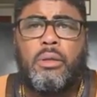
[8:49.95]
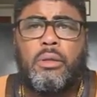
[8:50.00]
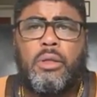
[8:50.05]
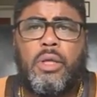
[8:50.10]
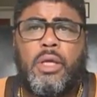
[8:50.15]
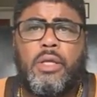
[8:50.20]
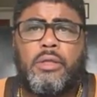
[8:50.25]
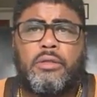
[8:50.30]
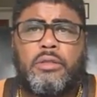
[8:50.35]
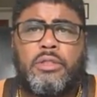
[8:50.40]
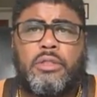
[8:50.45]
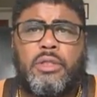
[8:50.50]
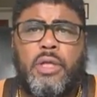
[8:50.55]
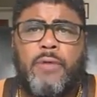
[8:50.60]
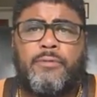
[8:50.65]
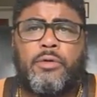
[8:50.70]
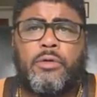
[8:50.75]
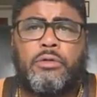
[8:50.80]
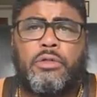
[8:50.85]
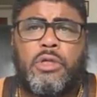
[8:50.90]
then
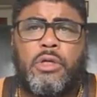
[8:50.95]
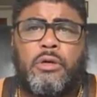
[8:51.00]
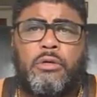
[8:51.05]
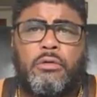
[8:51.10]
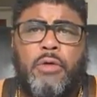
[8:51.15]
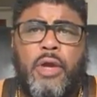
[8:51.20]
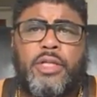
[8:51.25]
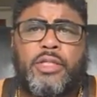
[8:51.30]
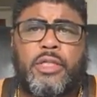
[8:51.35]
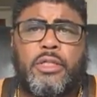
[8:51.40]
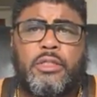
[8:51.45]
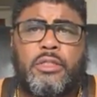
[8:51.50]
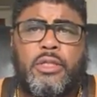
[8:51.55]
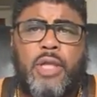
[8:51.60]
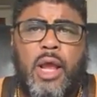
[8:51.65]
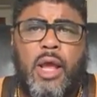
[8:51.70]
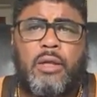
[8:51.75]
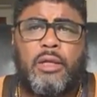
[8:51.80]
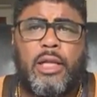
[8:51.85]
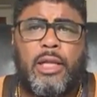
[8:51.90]
several generations
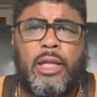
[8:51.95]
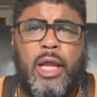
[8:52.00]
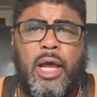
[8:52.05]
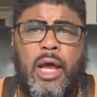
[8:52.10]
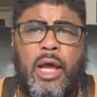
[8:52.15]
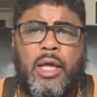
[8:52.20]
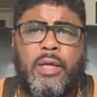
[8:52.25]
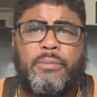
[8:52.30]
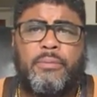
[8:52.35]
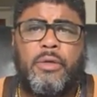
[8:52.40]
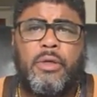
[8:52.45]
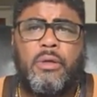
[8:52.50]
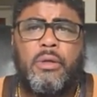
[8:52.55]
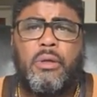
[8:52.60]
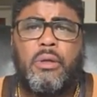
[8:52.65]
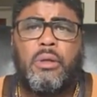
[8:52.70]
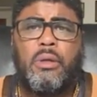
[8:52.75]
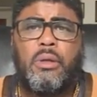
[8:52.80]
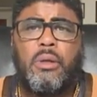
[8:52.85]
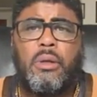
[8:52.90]
down the line,
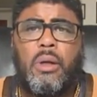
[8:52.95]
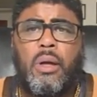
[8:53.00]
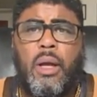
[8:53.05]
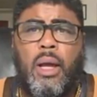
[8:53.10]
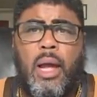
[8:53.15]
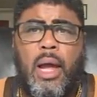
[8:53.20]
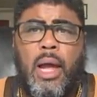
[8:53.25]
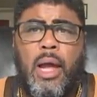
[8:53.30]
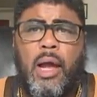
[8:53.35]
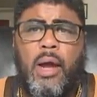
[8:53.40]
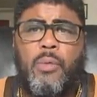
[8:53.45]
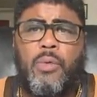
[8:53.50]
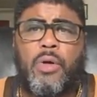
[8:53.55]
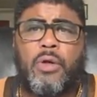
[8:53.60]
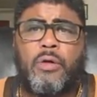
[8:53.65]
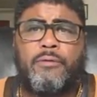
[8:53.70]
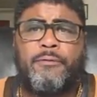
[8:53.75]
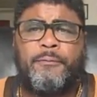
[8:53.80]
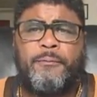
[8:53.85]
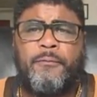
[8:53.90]

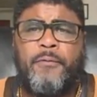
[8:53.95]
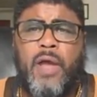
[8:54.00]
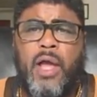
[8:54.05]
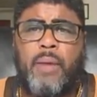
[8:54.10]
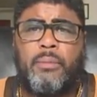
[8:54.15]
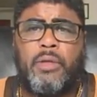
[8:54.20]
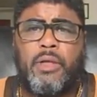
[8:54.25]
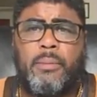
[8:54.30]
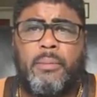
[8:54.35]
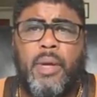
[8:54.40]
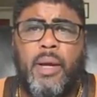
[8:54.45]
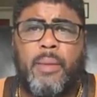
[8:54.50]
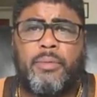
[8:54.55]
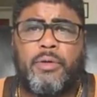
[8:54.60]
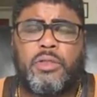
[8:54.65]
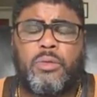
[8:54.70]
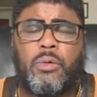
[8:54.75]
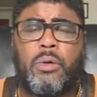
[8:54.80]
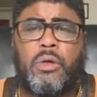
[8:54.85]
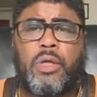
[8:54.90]
our family
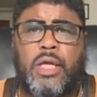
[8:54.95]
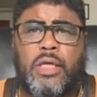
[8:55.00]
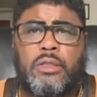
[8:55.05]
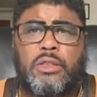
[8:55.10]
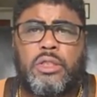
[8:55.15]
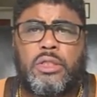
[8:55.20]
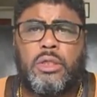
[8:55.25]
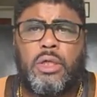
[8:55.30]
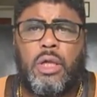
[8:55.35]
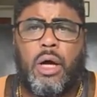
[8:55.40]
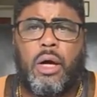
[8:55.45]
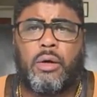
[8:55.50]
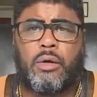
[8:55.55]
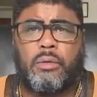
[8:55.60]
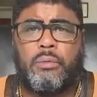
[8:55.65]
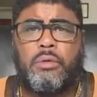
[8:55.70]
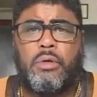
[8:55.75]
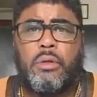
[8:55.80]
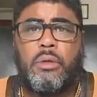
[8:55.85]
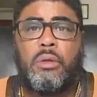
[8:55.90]
members will get slaughtered.